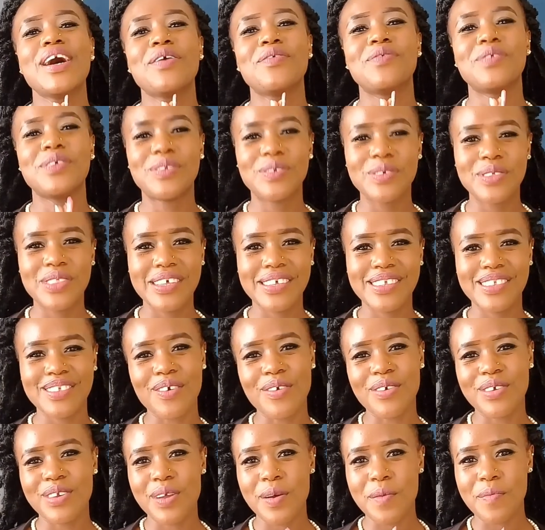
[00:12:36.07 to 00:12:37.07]
We do this
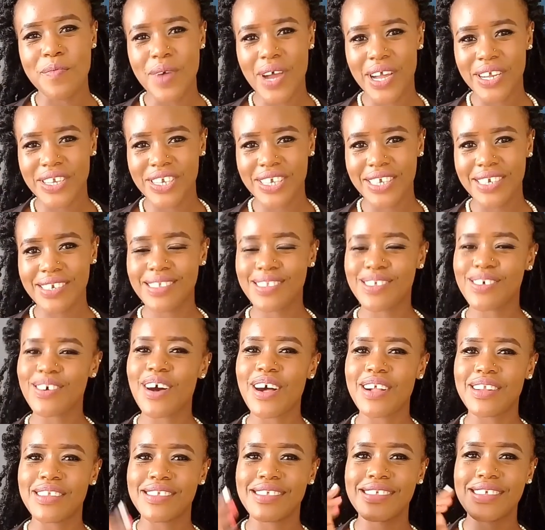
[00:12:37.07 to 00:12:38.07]
on a budget, so
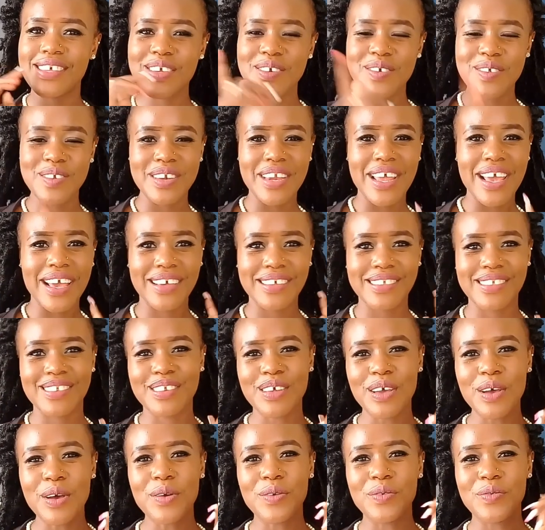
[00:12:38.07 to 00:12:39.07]
I'll see you
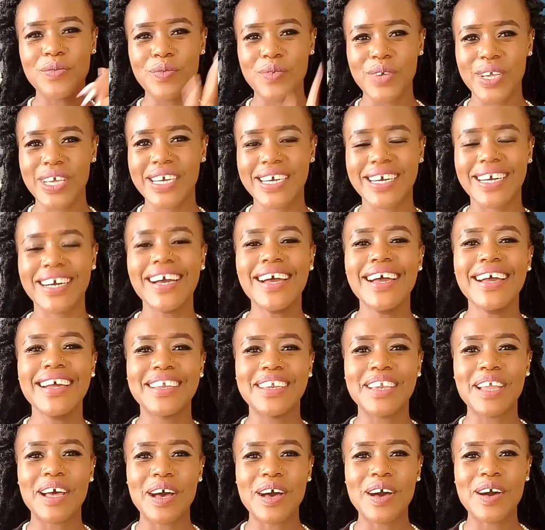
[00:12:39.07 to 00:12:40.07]
next week.
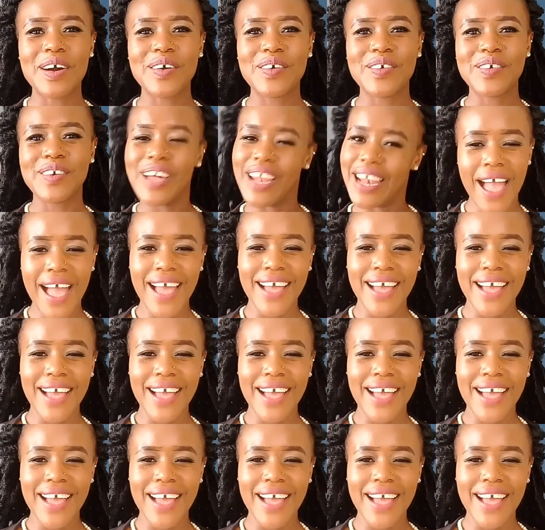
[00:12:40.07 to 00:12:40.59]
Now,